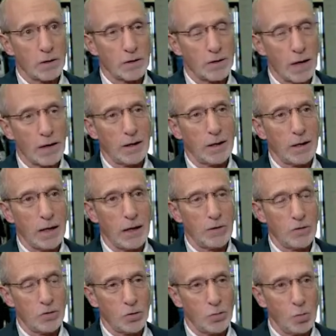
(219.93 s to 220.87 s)

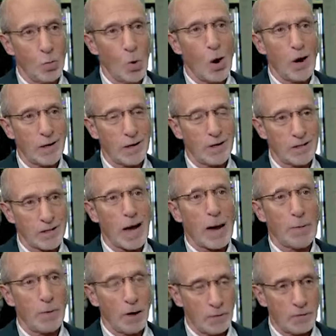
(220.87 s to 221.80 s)
dedicated to one
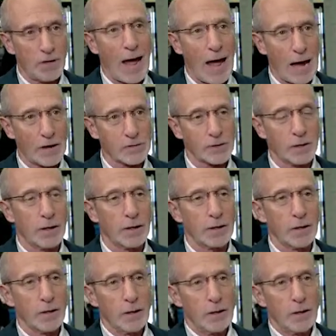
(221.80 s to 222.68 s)
type of task, like